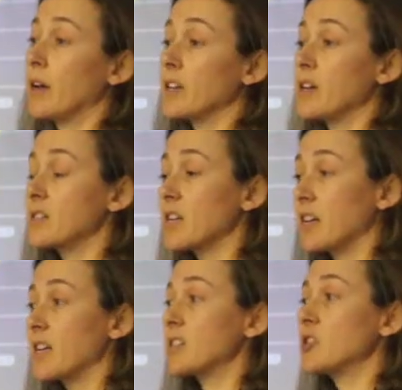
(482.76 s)
I
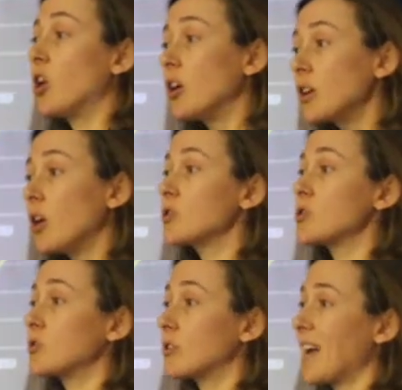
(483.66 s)
say it's not the whole
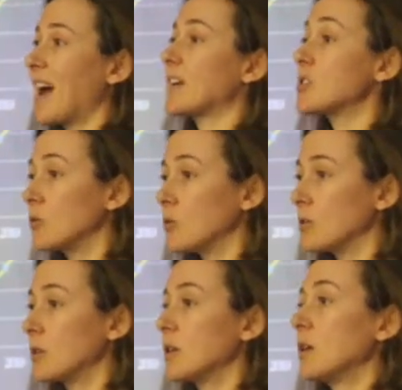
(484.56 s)
story at
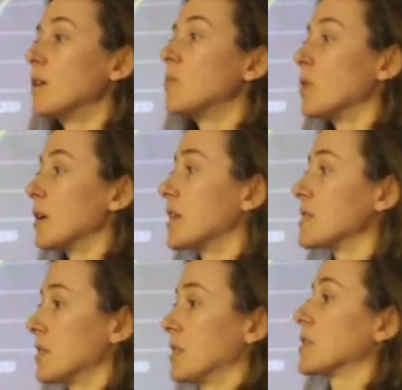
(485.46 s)
all, but
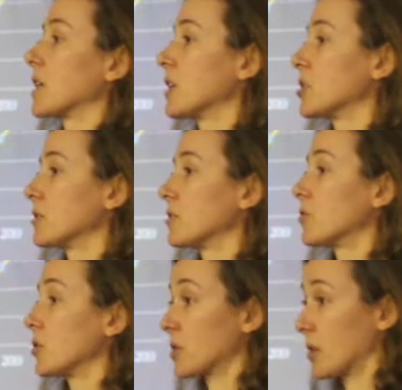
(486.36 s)
it's an indication
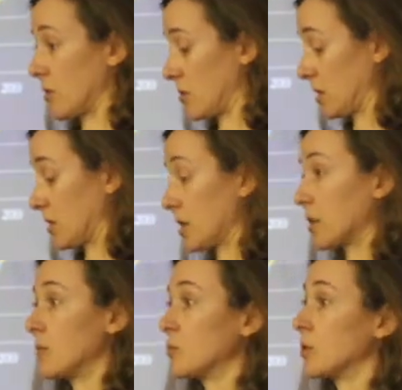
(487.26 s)
of what's going on in the
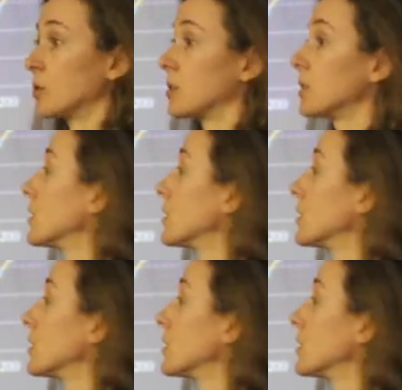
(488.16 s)
cycling world.